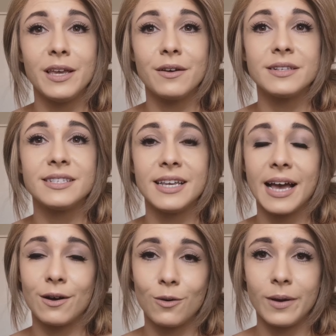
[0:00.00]
You can see
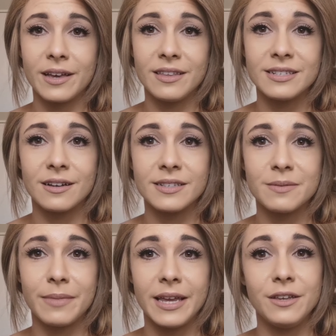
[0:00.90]
how quick these are
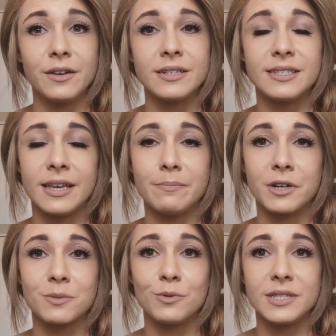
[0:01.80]
to make. You can see in
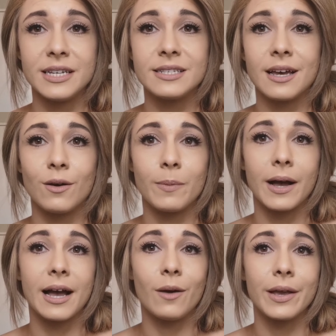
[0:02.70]
much more detail
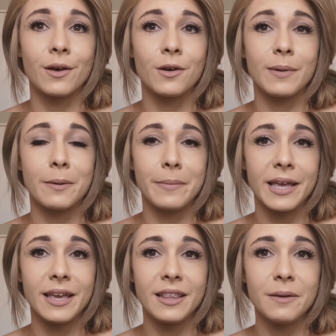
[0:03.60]
about how I go about
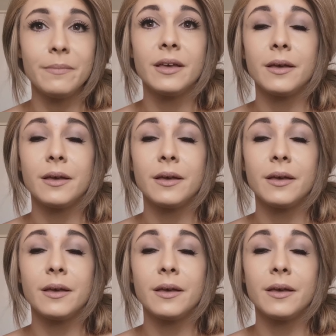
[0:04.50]
making them.